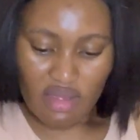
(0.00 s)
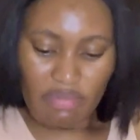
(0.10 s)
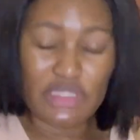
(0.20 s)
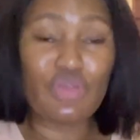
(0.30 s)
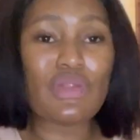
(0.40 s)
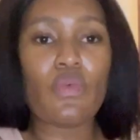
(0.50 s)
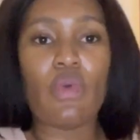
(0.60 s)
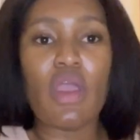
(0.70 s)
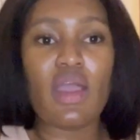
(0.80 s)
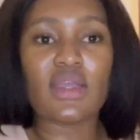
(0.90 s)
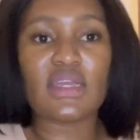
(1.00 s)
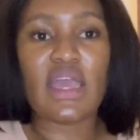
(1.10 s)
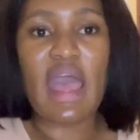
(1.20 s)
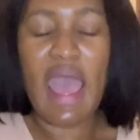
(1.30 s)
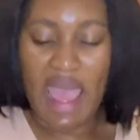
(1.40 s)
between work
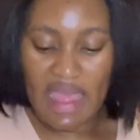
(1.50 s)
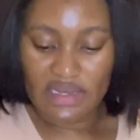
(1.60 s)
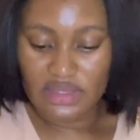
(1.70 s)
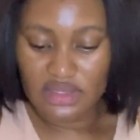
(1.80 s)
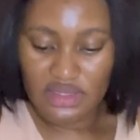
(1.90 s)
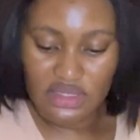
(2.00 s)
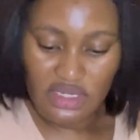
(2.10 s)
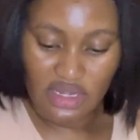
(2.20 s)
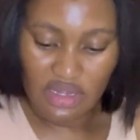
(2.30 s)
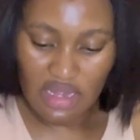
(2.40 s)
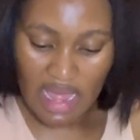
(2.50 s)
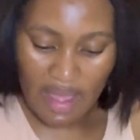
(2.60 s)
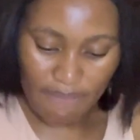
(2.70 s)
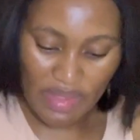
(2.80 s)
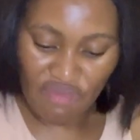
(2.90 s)
and
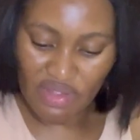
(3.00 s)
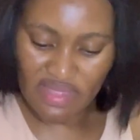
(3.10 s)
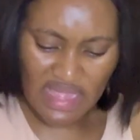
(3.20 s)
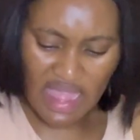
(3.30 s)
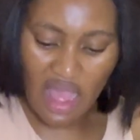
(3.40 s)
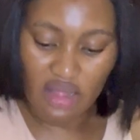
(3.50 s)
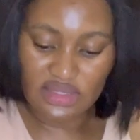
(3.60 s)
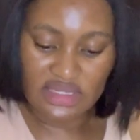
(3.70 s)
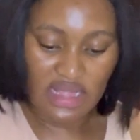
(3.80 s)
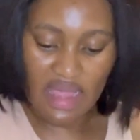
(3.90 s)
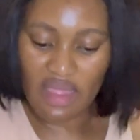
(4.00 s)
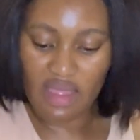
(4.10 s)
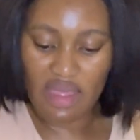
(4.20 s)
everything else, like